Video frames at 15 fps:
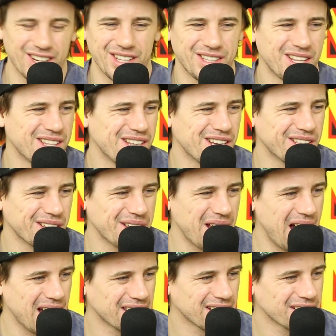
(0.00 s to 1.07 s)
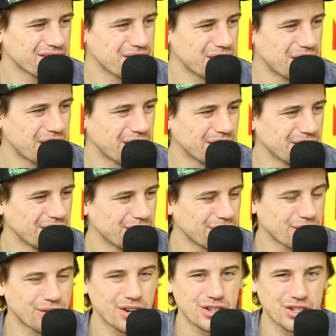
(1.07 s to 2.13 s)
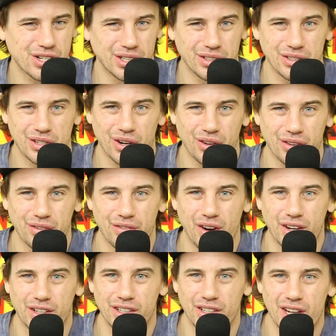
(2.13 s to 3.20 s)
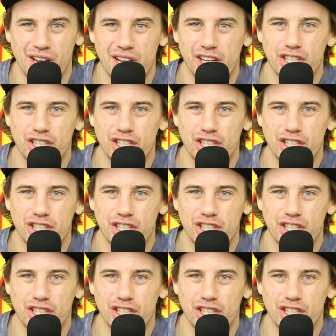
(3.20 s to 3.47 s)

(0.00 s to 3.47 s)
And then you get the Catholics in there and the Christians and all the fucking